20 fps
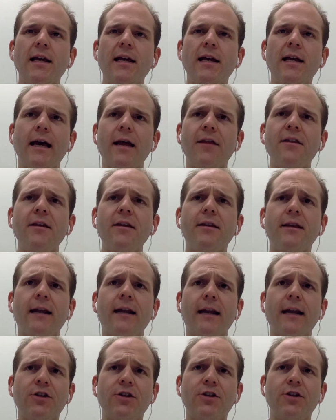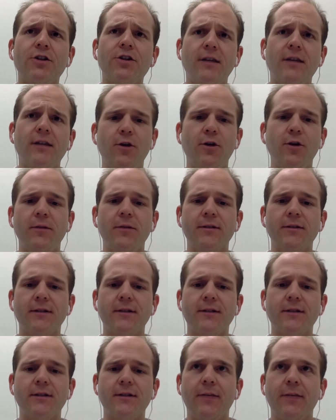Yeah, I think that actually the Ethiopia
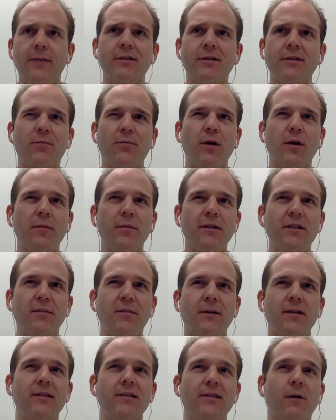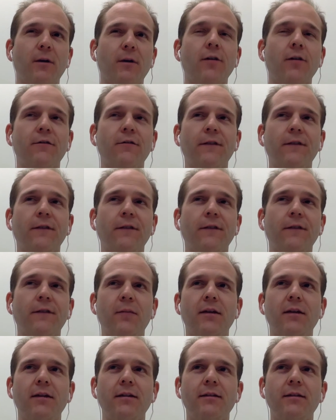study that I presented probably is the best model for that,
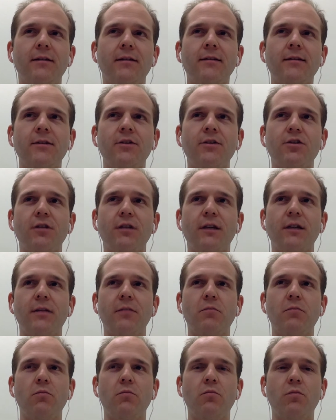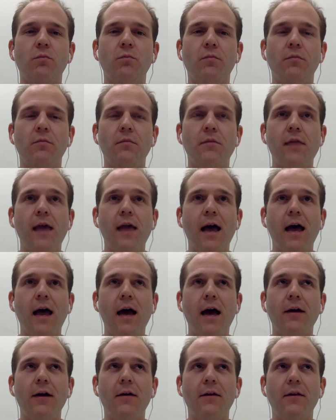because essentially
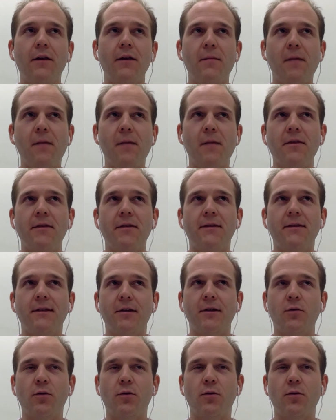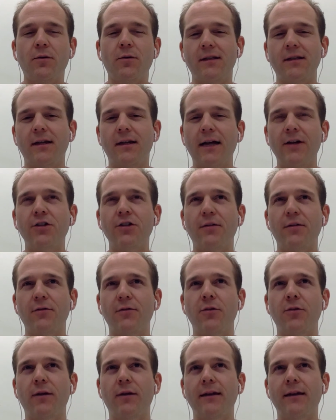that the methods that were presented actually have
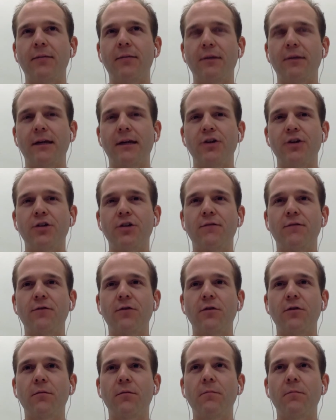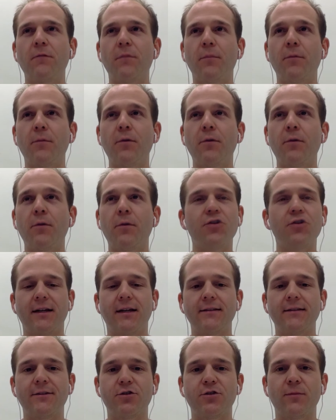a direct application for
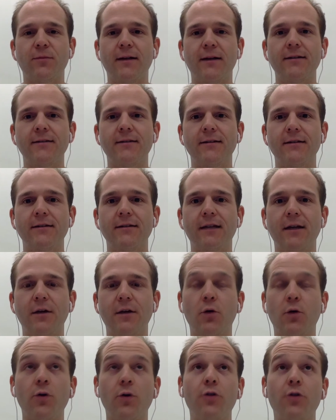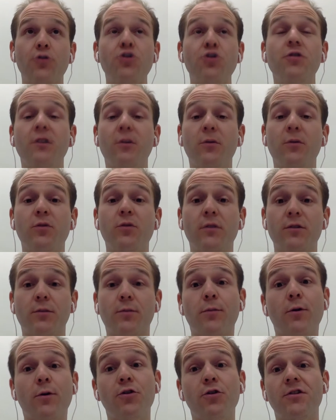purchasing essential medicines or choosing which ones
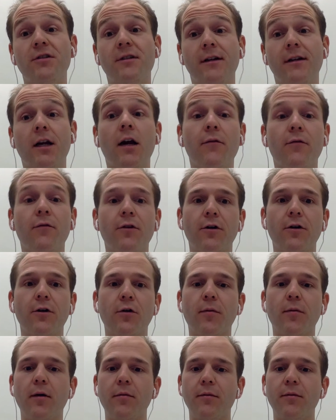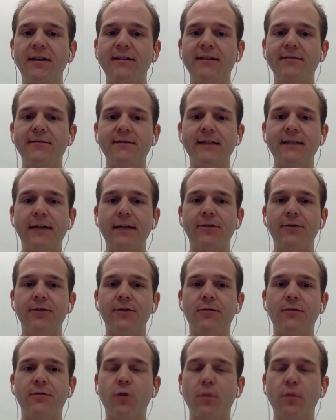are purchased and covered under a public
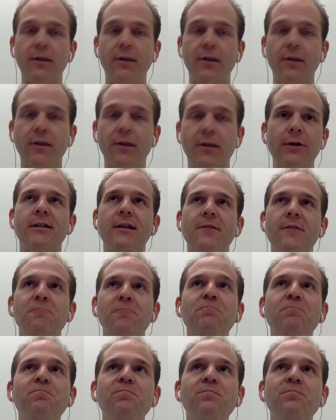sector formulary or scheme.